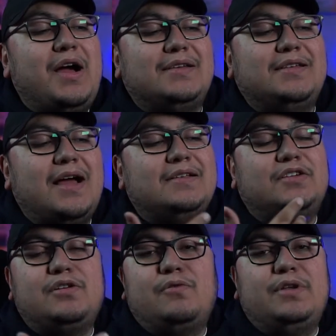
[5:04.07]
size
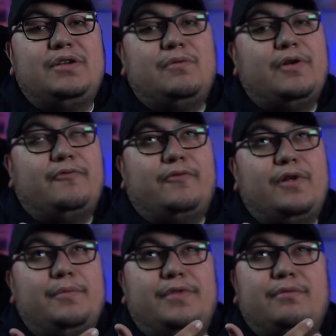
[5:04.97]
are going anywhere
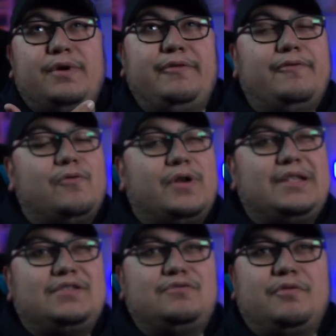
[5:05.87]
from
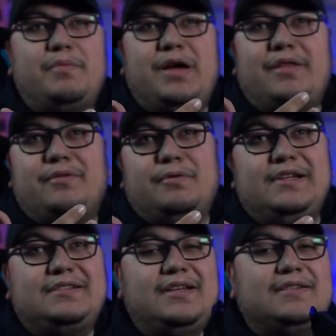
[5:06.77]
$340 to about
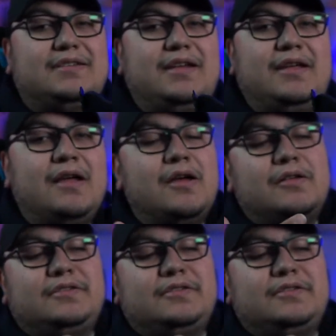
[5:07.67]
$360.